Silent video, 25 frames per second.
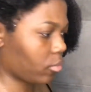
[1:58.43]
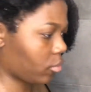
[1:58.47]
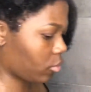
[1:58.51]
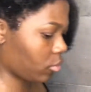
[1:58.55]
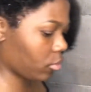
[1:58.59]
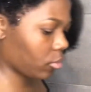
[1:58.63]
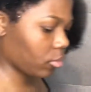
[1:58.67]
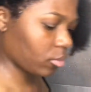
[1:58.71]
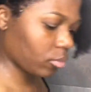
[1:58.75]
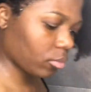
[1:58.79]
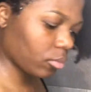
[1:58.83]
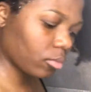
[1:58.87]
I'm
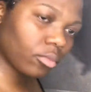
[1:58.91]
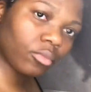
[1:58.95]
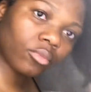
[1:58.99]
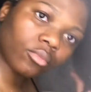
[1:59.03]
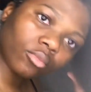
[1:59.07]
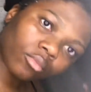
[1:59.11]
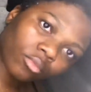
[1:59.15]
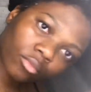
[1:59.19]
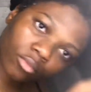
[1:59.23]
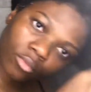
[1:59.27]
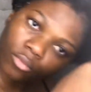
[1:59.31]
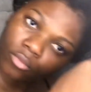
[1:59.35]
just going to
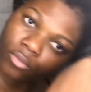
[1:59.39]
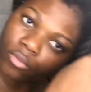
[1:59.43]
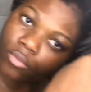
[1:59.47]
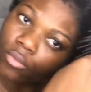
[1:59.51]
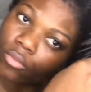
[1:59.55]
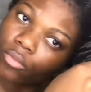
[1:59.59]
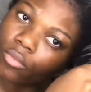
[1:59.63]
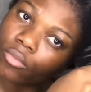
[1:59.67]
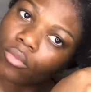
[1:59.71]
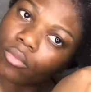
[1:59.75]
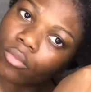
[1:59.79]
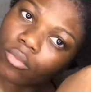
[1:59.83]
do the
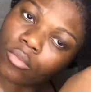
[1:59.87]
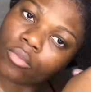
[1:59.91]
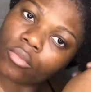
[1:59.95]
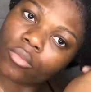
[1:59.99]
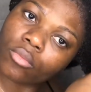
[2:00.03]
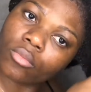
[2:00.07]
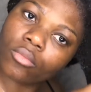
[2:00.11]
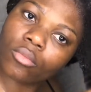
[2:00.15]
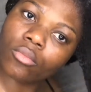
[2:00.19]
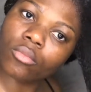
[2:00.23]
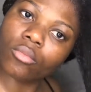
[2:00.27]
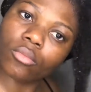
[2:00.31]
previous steps